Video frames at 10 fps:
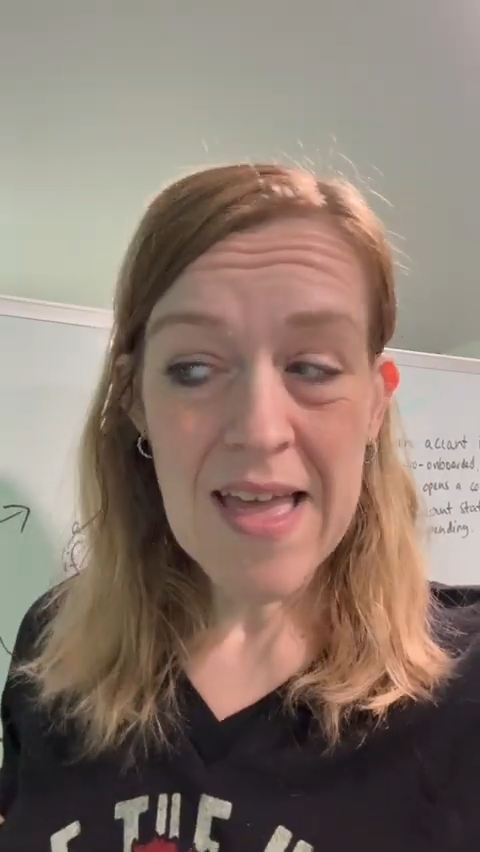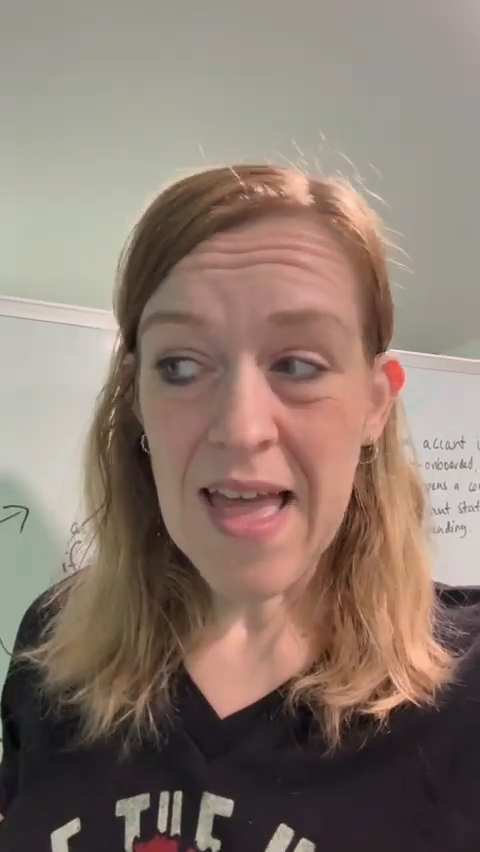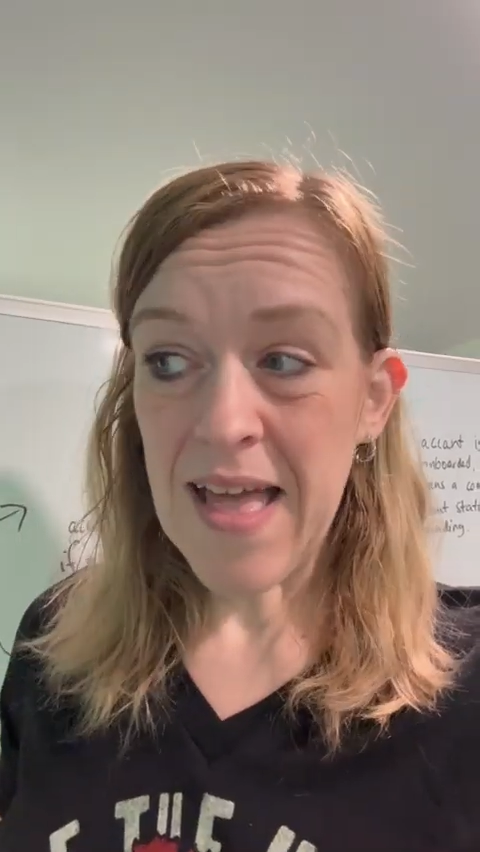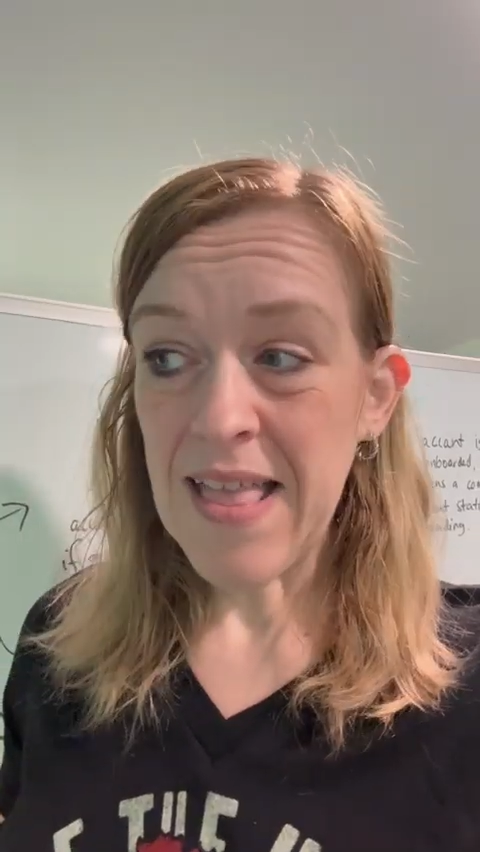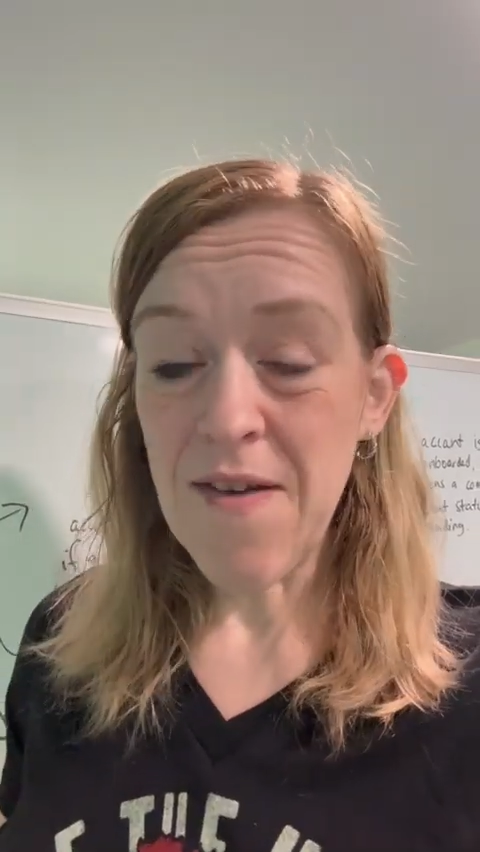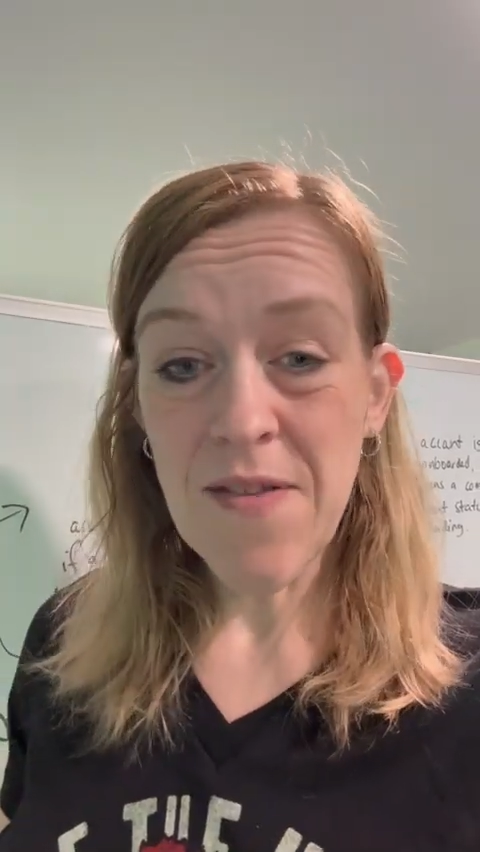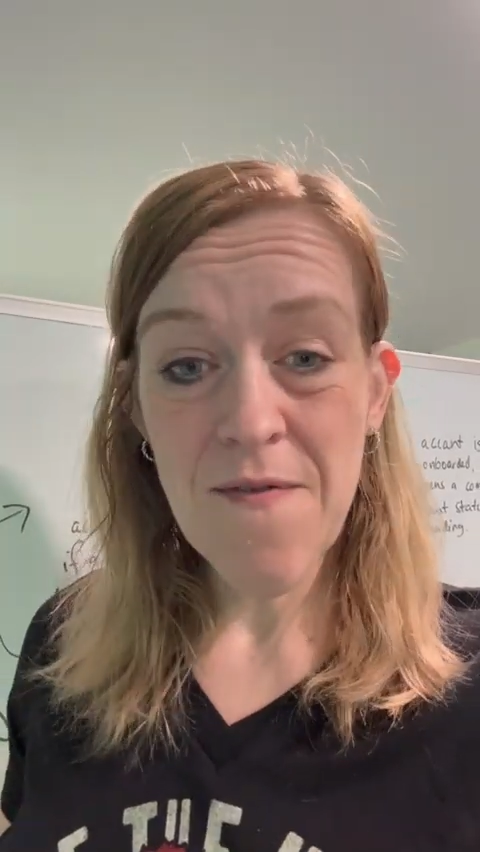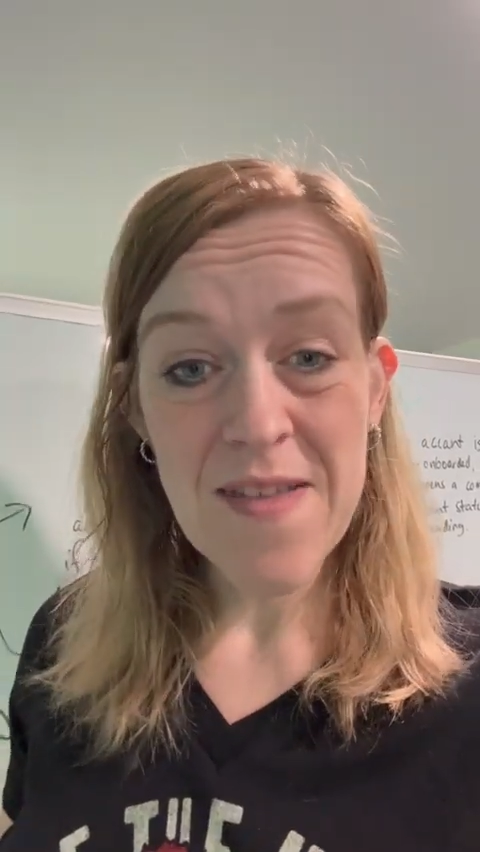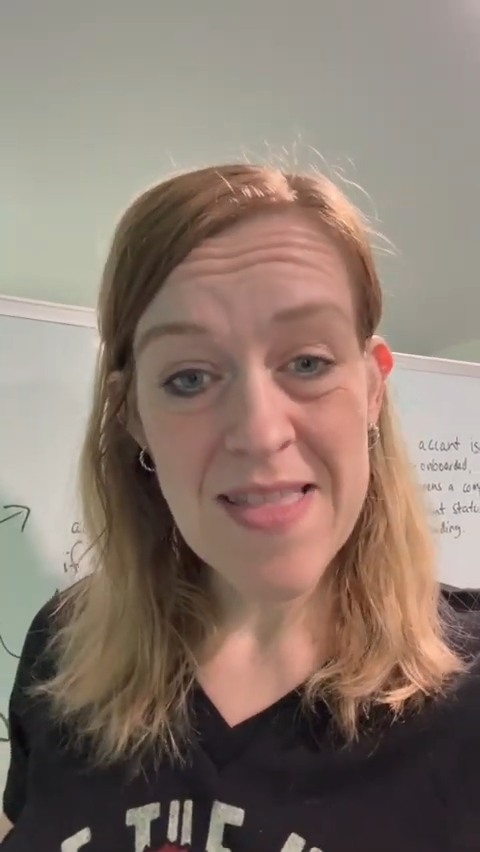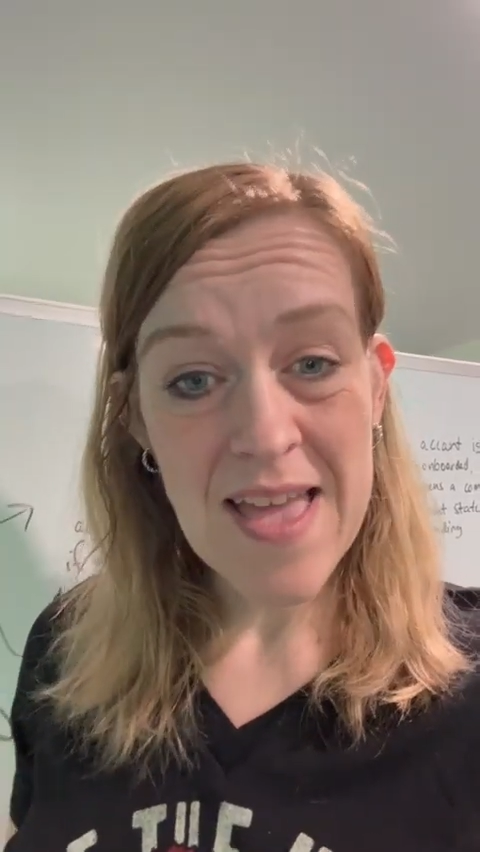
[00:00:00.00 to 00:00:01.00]
And even if
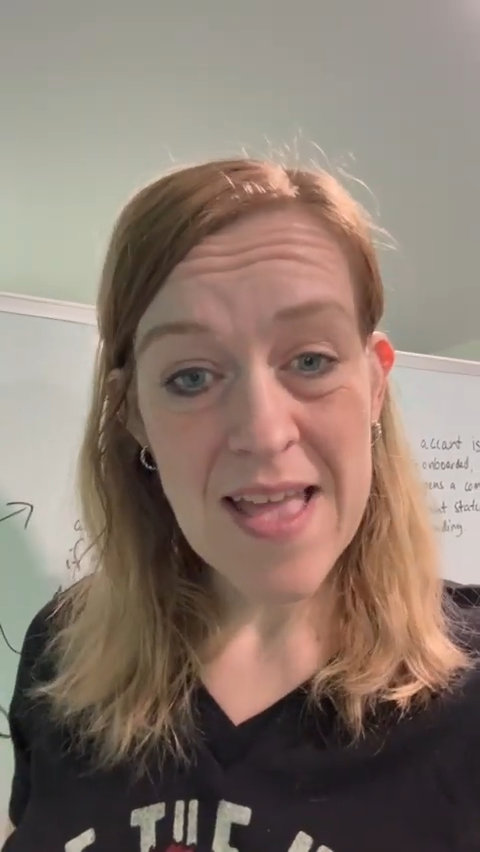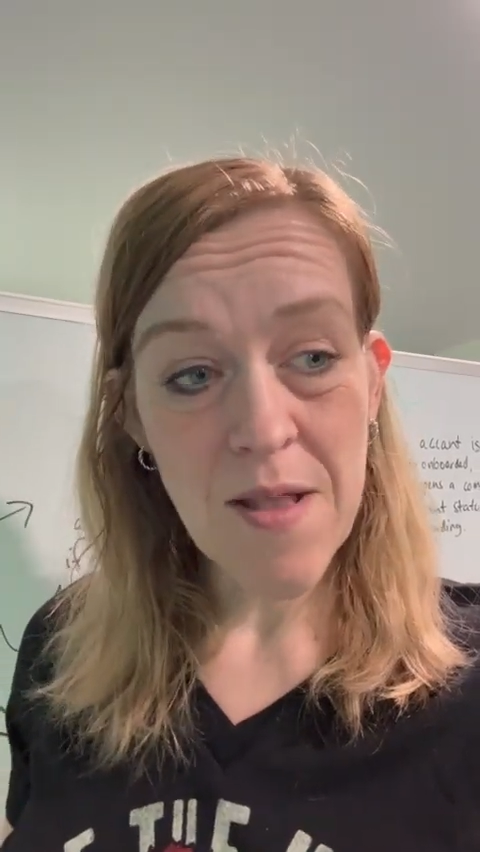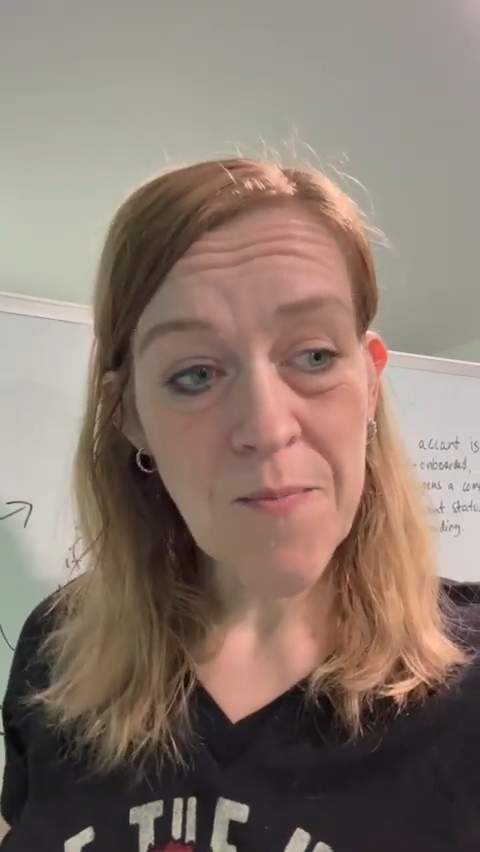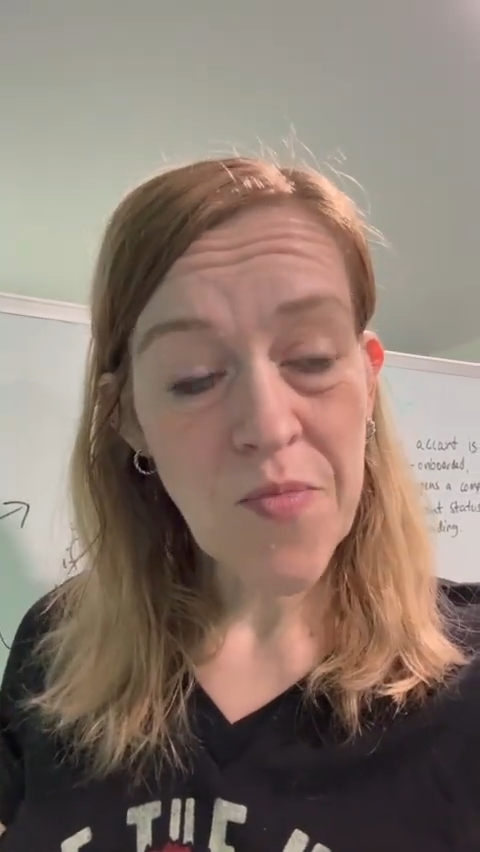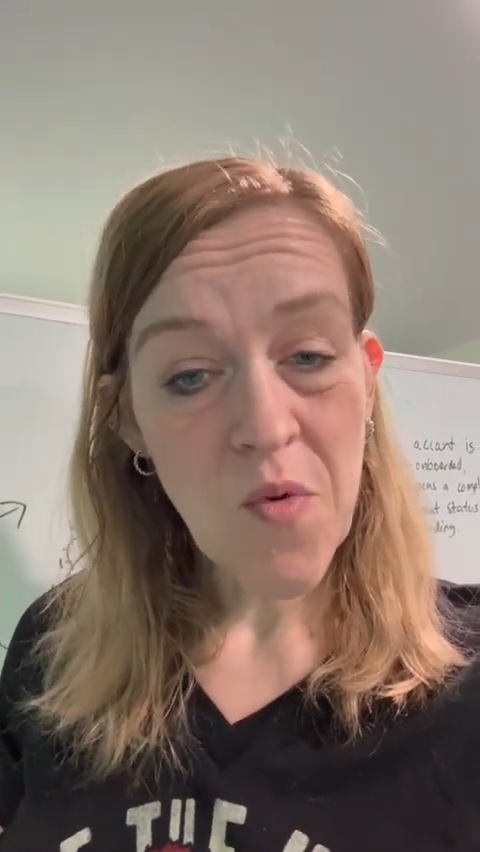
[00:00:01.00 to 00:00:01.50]
it did,